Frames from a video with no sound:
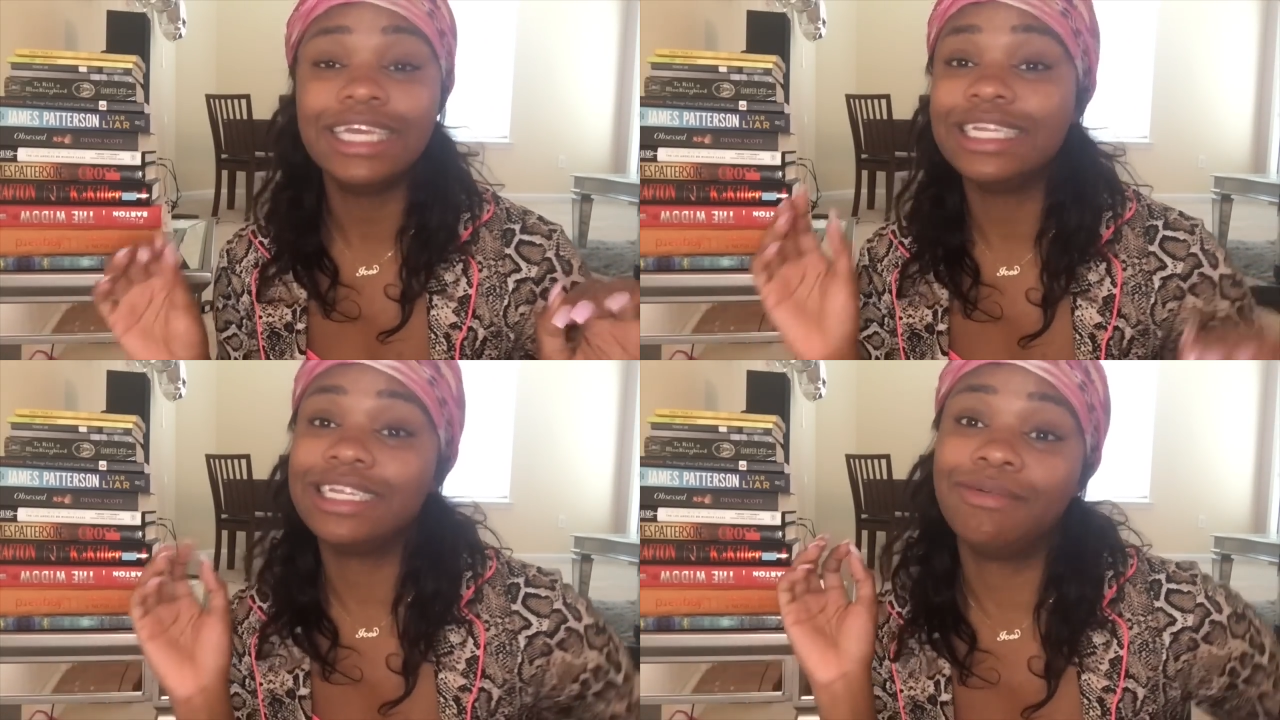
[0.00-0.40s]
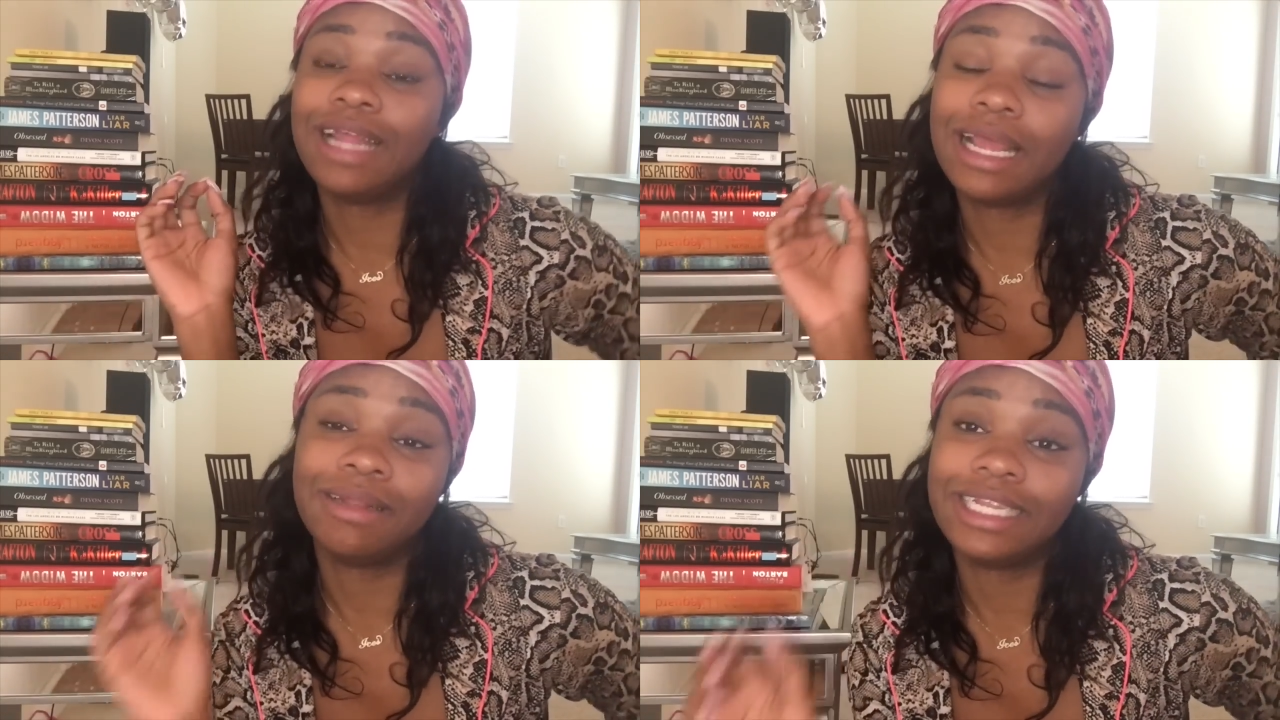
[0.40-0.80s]

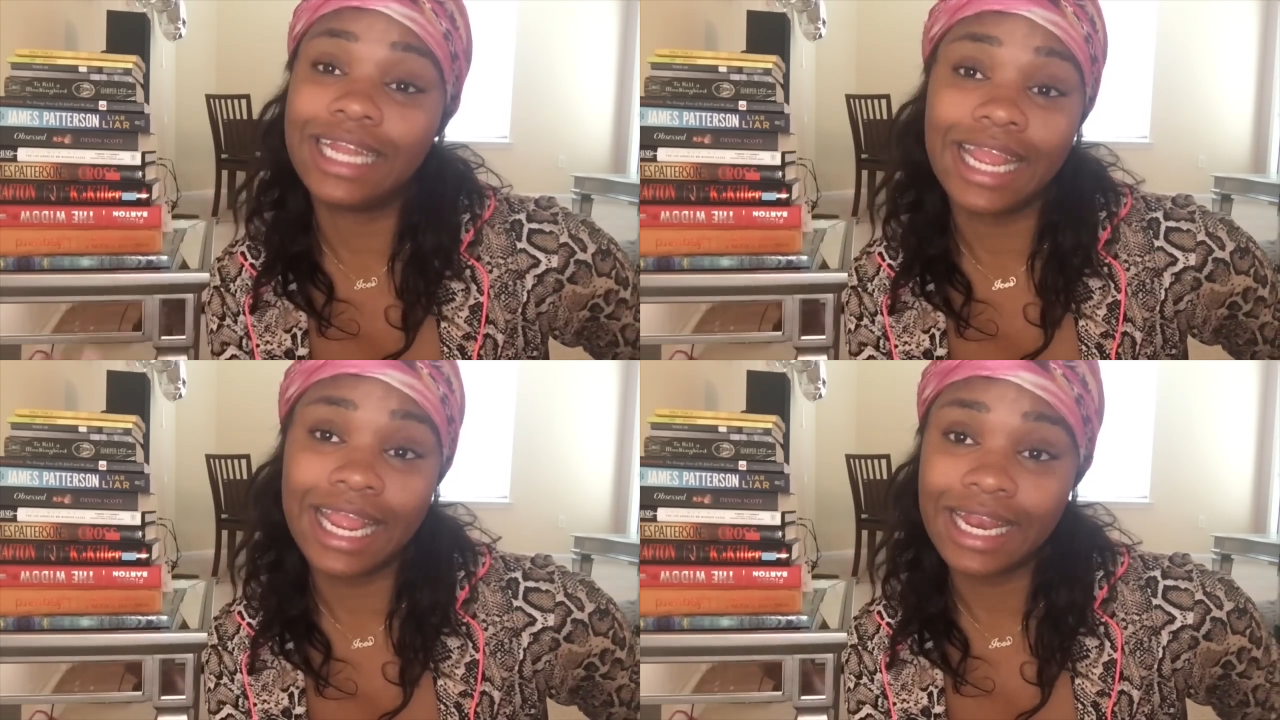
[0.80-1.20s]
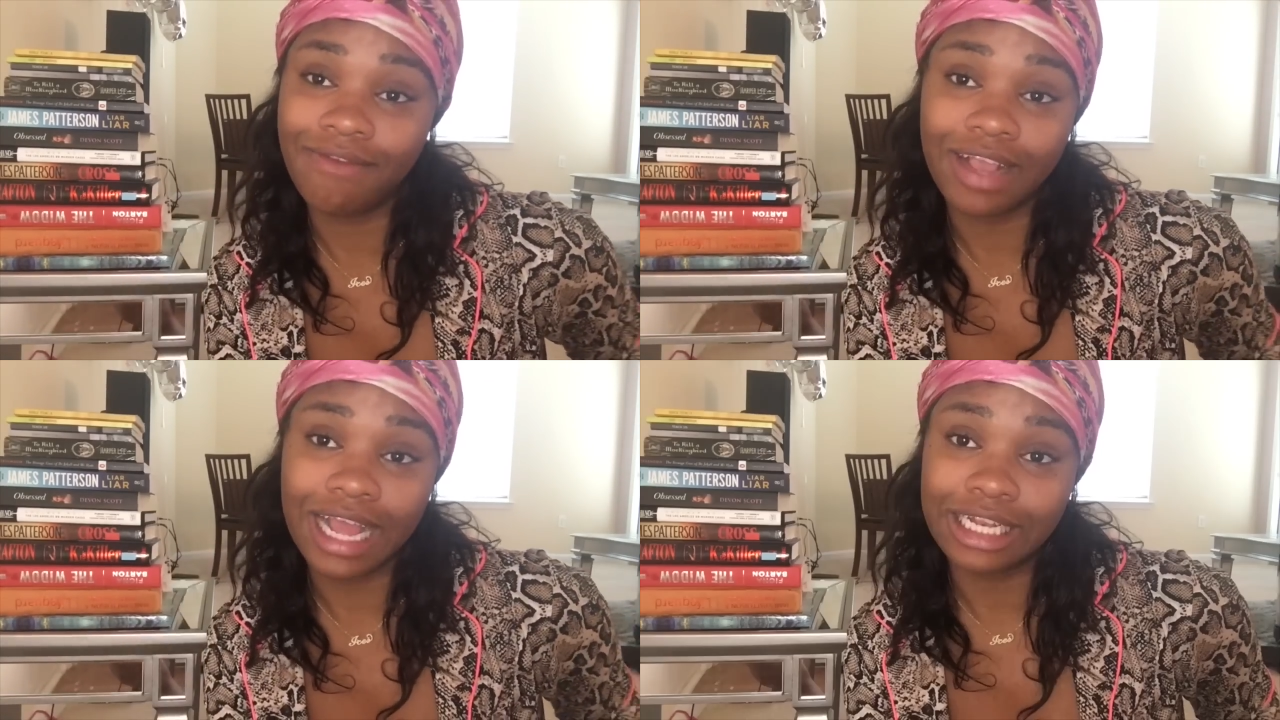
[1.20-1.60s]
sometimes the day ain't
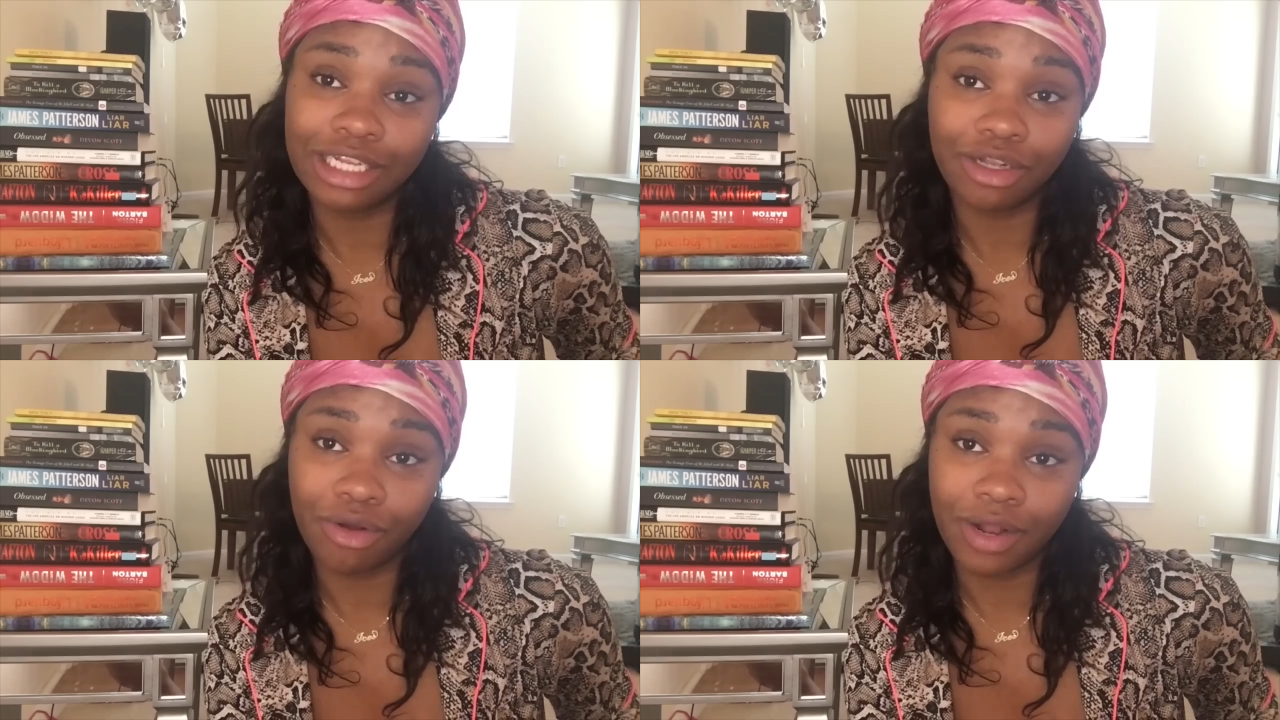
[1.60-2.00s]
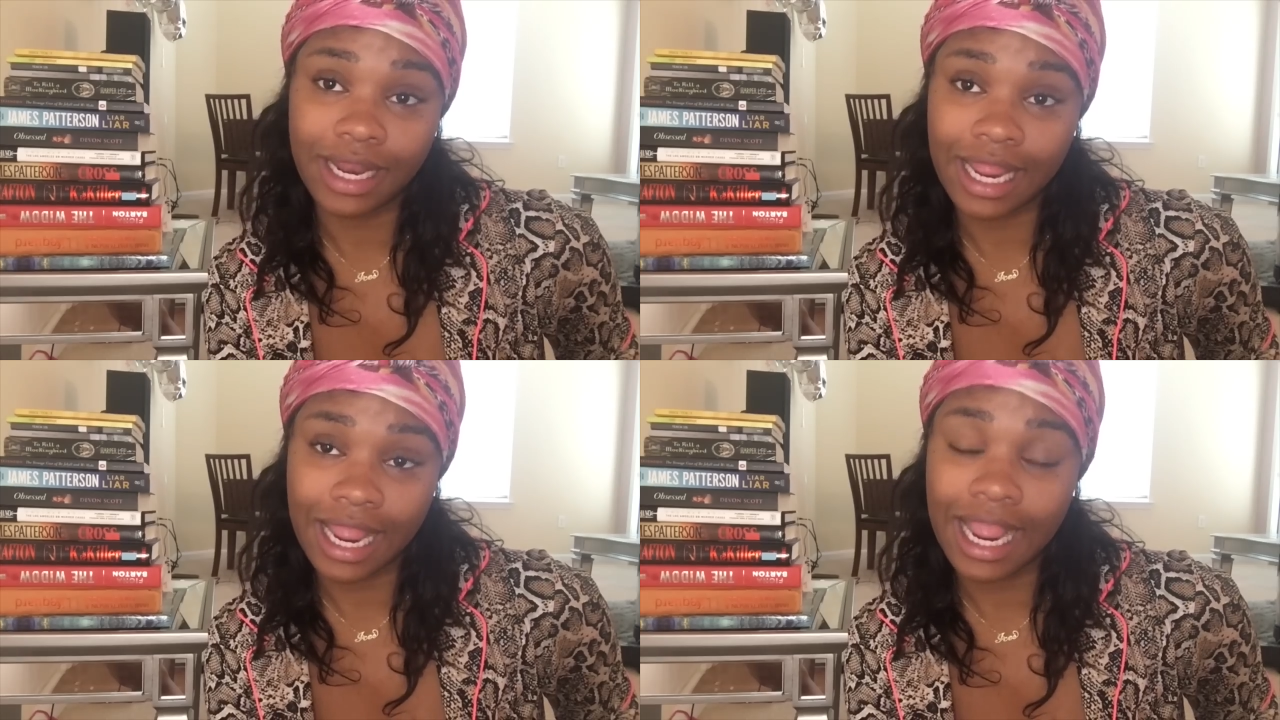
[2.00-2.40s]
even gotten started
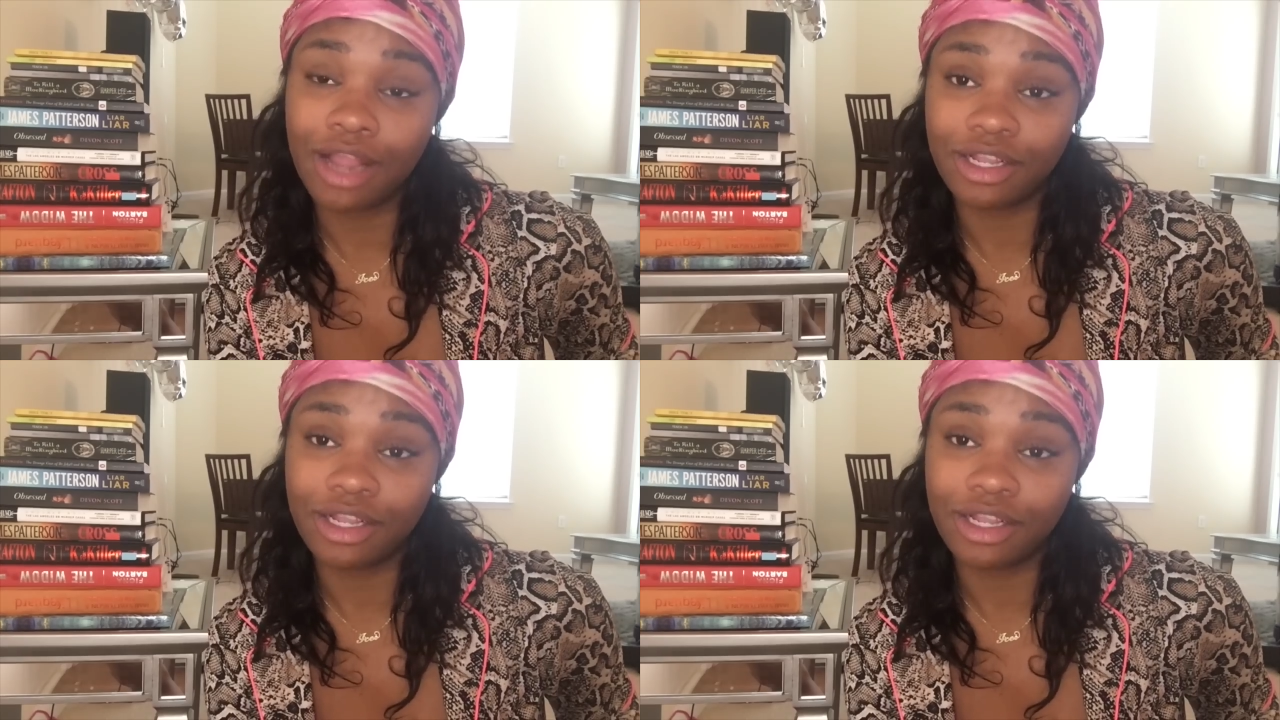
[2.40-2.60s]
yet